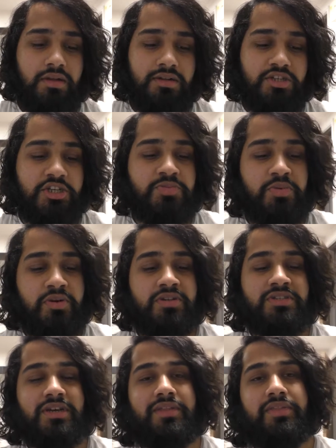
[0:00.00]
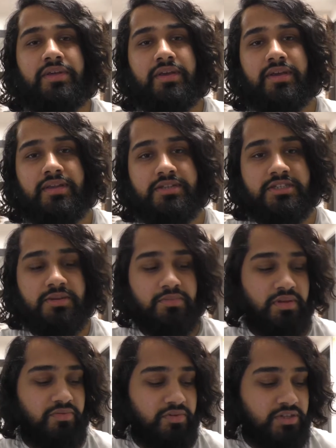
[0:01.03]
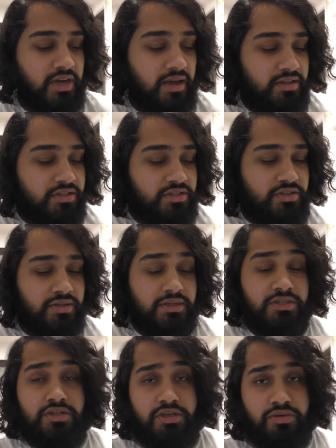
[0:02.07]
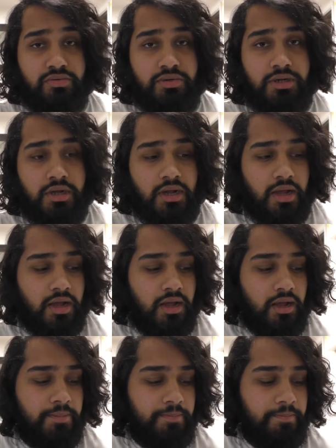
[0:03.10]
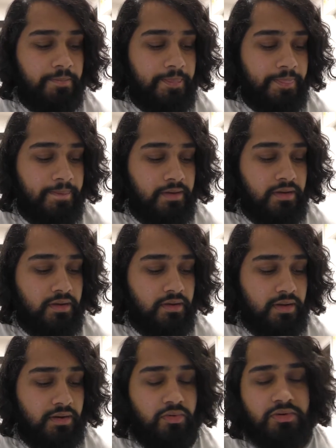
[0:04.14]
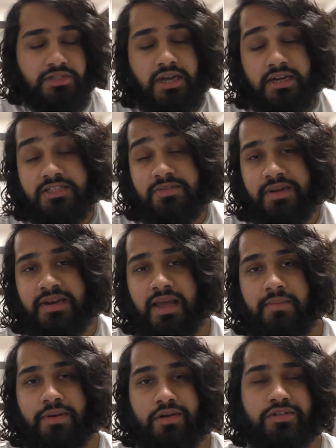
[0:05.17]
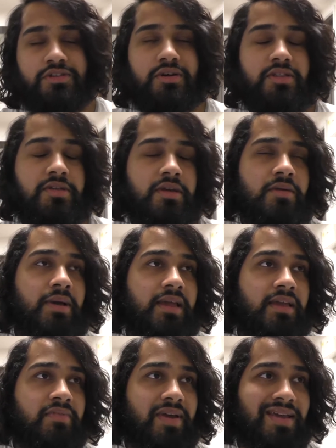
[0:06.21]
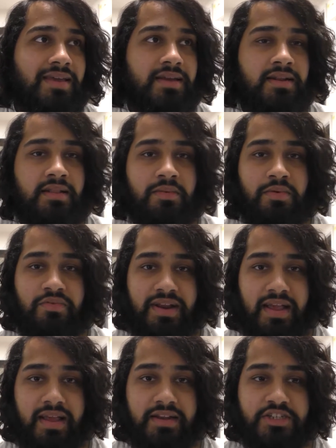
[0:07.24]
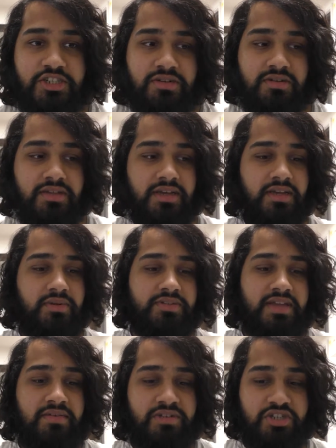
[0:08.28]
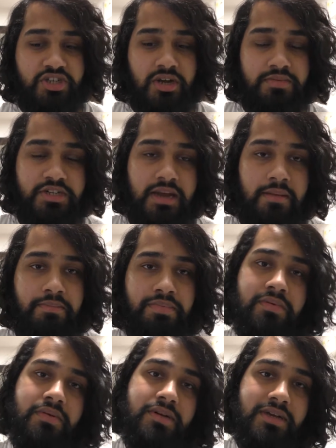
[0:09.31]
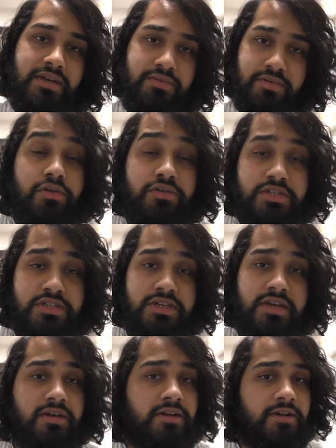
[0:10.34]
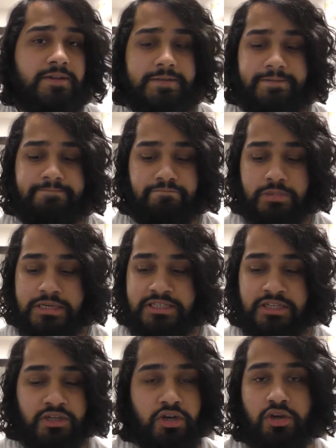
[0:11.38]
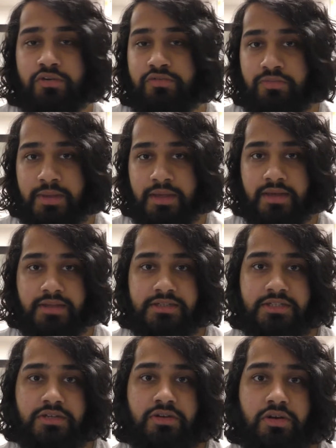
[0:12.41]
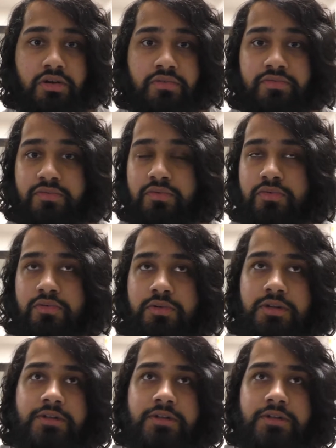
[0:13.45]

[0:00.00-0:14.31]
Just because I think it's something for Tyler to do that's new. And what, Tyler's a big name, and also I think it might give A-Kid a little bit of an edge. That he was Heritage Cup champ, he loses it. Where's he gonna go from here? Is he gonna go for?